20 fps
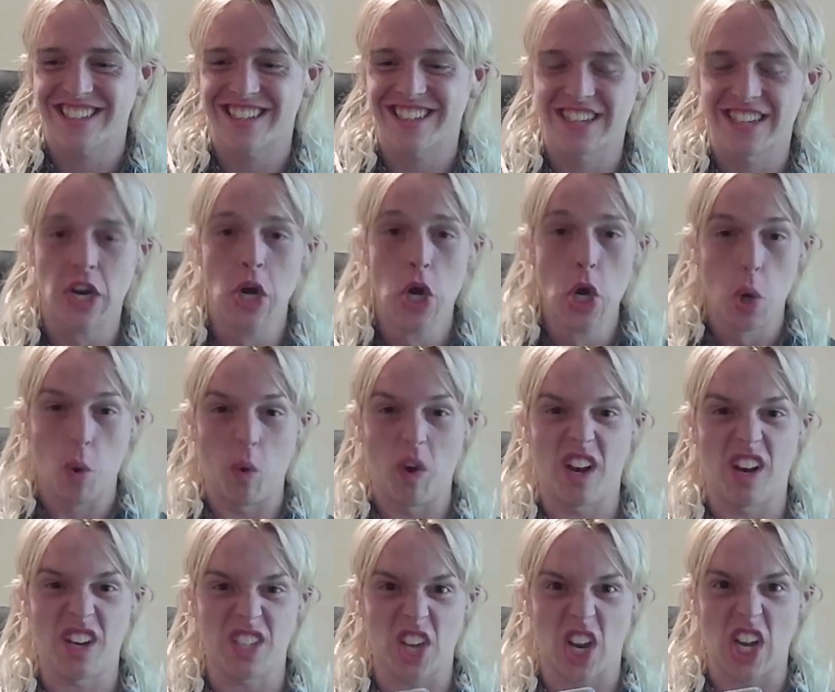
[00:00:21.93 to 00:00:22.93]

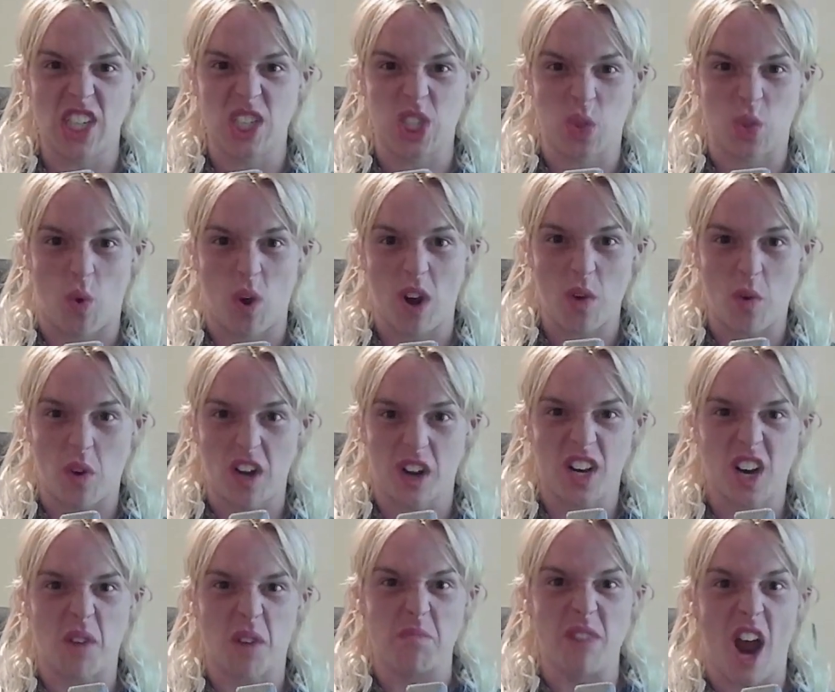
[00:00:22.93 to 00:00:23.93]
It's 21 and
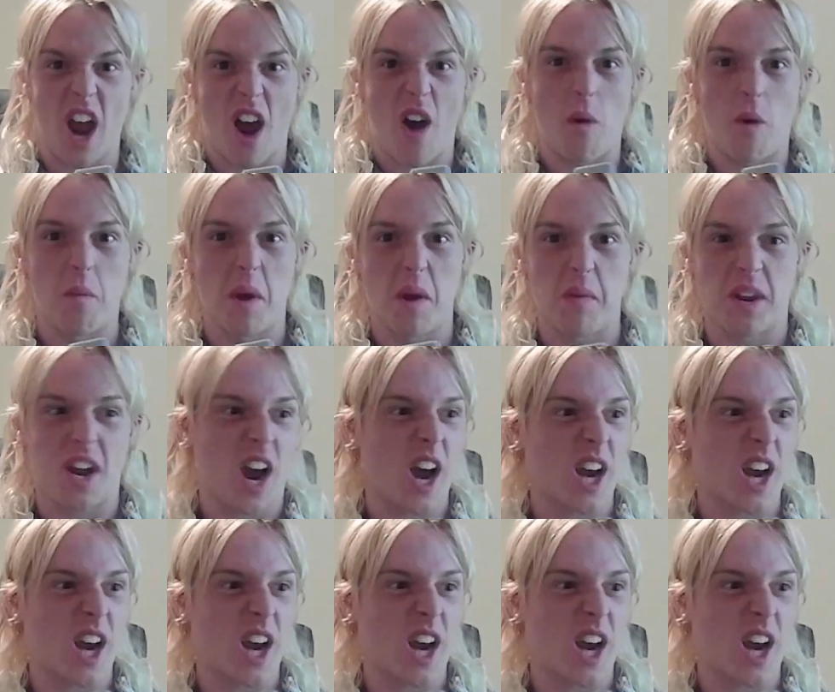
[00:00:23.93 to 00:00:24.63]
up now, baby.